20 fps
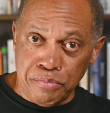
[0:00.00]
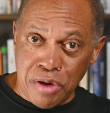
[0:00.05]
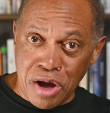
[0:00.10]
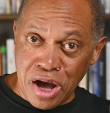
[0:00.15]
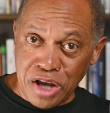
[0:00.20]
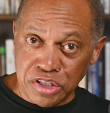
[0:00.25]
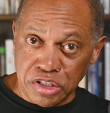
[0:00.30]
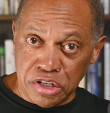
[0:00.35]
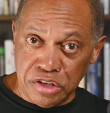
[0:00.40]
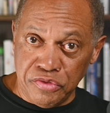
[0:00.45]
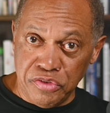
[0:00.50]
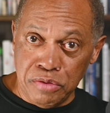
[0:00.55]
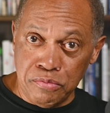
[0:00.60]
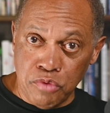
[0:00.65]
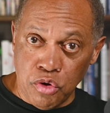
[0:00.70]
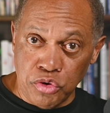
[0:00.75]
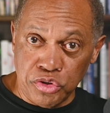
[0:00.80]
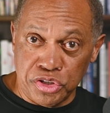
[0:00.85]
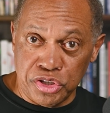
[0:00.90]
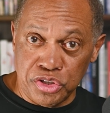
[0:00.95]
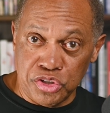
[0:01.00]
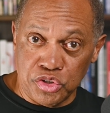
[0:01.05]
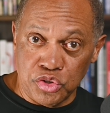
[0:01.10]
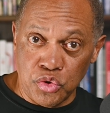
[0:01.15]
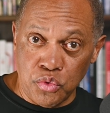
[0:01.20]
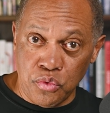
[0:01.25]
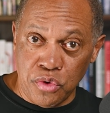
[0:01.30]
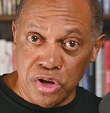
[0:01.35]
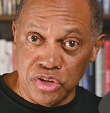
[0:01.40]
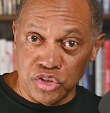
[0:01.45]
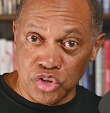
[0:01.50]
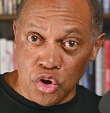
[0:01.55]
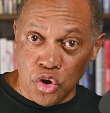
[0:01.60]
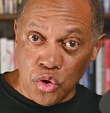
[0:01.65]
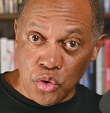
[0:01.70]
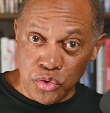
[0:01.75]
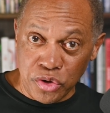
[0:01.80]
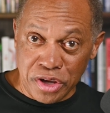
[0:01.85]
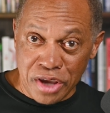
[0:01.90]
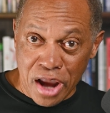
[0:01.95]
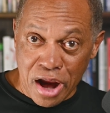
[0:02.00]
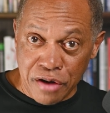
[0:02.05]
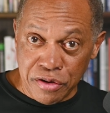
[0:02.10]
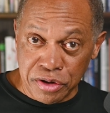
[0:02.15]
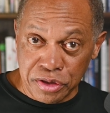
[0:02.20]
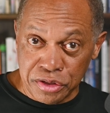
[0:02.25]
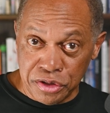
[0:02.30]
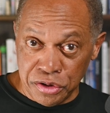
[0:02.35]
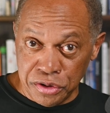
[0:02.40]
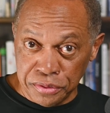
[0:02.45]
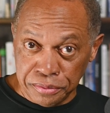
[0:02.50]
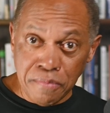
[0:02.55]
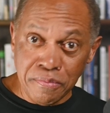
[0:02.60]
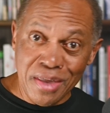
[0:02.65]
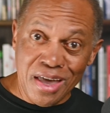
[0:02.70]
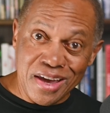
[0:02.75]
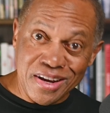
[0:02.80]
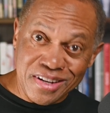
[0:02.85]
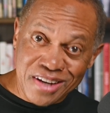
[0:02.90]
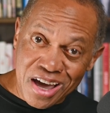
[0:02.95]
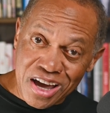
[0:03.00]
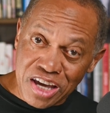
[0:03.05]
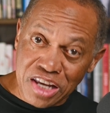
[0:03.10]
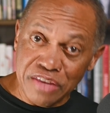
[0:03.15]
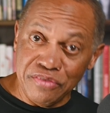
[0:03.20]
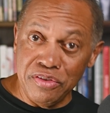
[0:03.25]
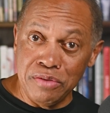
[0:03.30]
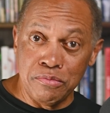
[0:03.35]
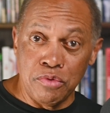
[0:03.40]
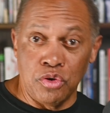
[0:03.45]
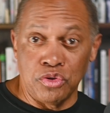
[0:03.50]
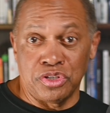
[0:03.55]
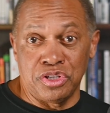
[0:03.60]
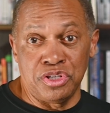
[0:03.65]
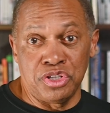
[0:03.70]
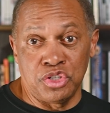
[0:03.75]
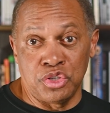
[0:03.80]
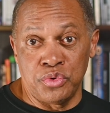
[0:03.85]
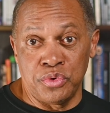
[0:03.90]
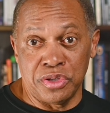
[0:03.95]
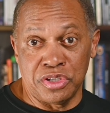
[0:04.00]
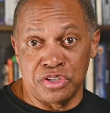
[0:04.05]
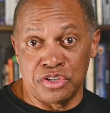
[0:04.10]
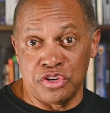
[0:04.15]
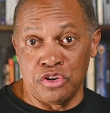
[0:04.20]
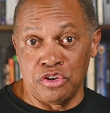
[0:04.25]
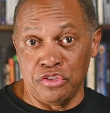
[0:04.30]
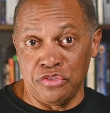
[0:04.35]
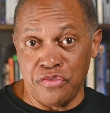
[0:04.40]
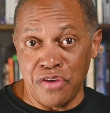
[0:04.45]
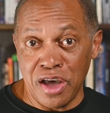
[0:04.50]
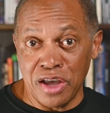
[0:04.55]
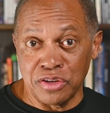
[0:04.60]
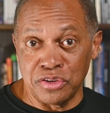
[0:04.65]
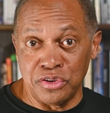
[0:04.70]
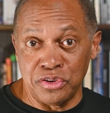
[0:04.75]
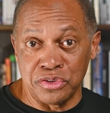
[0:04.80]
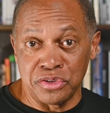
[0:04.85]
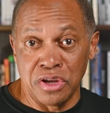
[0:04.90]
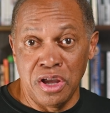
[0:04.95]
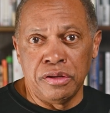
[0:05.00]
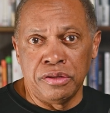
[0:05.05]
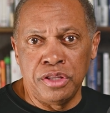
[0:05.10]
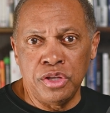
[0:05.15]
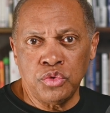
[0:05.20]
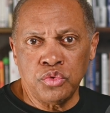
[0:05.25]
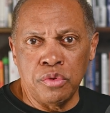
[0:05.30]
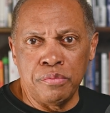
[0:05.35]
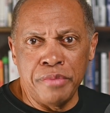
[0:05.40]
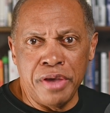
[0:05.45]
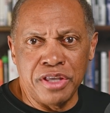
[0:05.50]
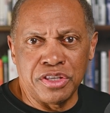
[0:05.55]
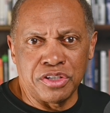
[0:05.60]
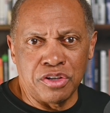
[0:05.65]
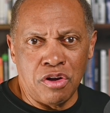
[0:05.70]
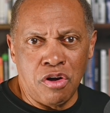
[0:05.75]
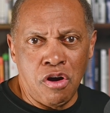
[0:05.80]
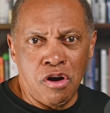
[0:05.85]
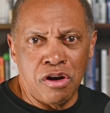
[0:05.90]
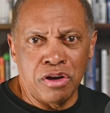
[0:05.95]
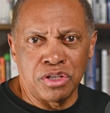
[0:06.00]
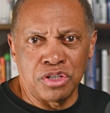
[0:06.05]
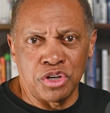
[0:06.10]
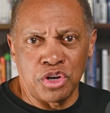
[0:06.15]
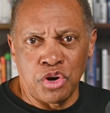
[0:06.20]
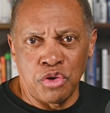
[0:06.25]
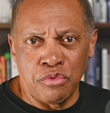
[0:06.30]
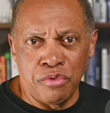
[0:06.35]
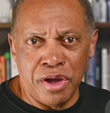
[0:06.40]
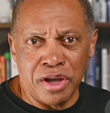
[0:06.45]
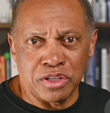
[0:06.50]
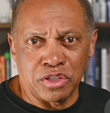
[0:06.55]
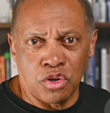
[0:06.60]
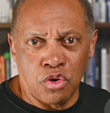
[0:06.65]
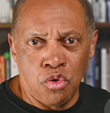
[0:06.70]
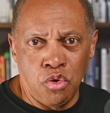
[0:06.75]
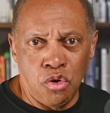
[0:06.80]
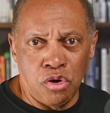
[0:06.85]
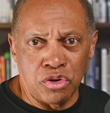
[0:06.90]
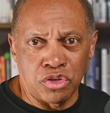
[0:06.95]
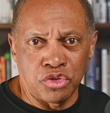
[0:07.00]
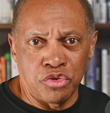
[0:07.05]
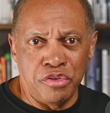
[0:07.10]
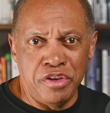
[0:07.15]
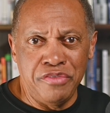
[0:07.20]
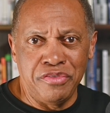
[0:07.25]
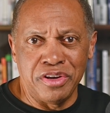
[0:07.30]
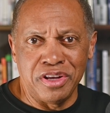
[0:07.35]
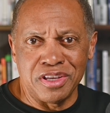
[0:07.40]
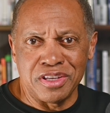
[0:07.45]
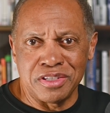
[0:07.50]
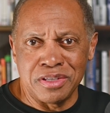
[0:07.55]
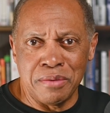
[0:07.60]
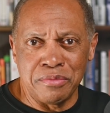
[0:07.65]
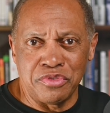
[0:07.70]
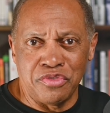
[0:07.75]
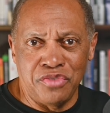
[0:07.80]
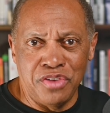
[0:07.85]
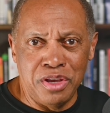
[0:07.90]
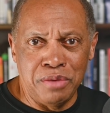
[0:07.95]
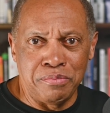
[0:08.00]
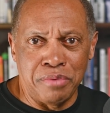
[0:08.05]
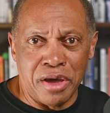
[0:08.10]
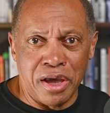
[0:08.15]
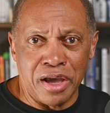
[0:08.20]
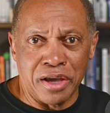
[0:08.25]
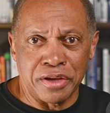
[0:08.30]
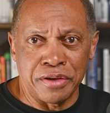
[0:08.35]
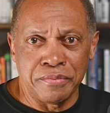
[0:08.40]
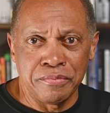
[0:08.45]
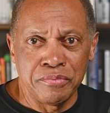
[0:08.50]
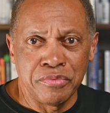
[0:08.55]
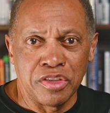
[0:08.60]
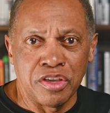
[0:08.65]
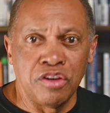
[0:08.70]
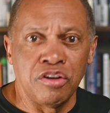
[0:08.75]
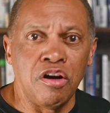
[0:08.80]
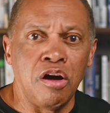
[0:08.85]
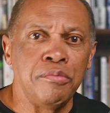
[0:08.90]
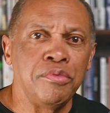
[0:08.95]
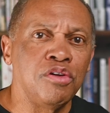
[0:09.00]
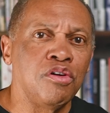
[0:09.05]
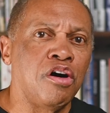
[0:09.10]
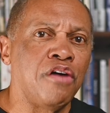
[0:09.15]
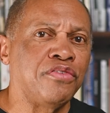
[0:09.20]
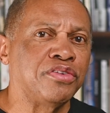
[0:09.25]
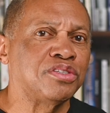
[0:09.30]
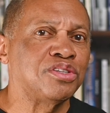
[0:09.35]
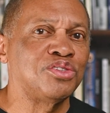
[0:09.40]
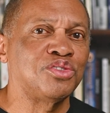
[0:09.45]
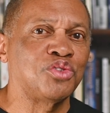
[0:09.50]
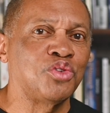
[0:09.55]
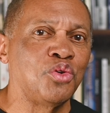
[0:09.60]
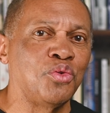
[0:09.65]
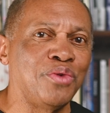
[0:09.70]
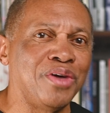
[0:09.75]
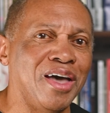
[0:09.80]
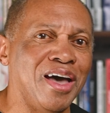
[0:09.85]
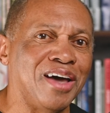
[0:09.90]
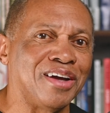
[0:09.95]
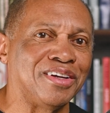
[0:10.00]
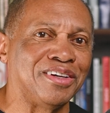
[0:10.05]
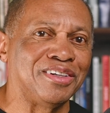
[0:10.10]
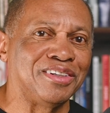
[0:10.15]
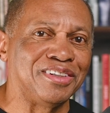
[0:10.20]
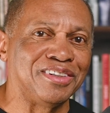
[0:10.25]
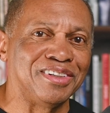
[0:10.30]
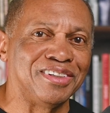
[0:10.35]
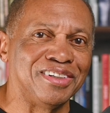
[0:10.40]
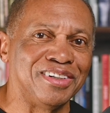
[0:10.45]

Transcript: positive emotions to one's own character and negative emotions to external factors. This one makes it hard to correct course or even accept feedback. In Army Officer School, we had a